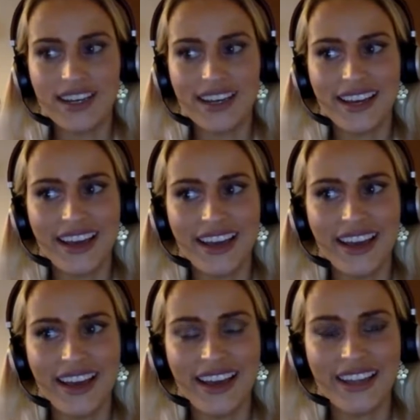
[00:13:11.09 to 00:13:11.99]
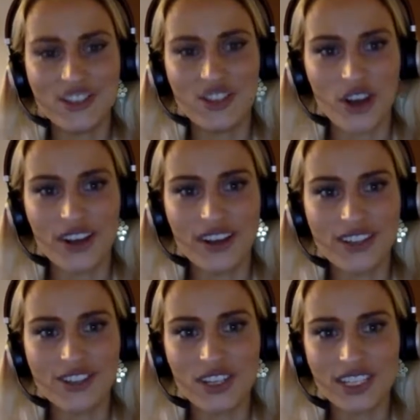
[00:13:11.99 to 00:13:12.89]
It's not
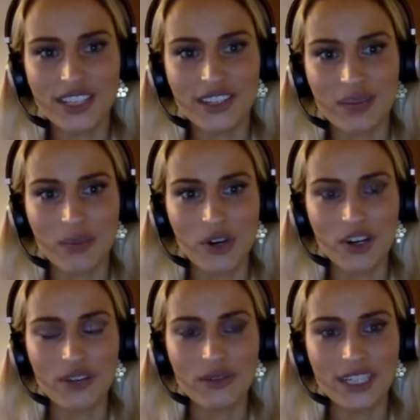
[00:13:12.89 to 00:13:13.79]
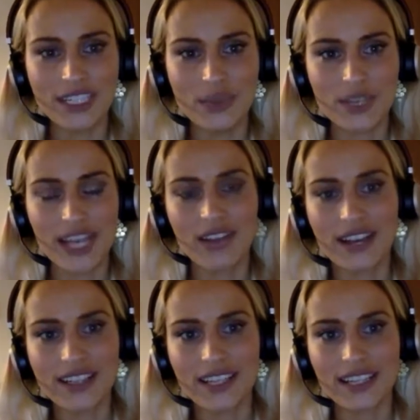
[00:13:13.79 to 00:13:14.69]
illegal anymore. We can't
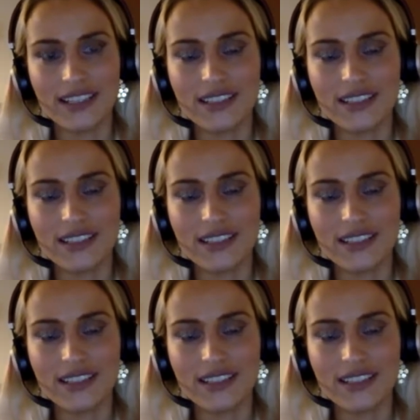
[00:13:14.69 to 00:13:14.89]
act like this.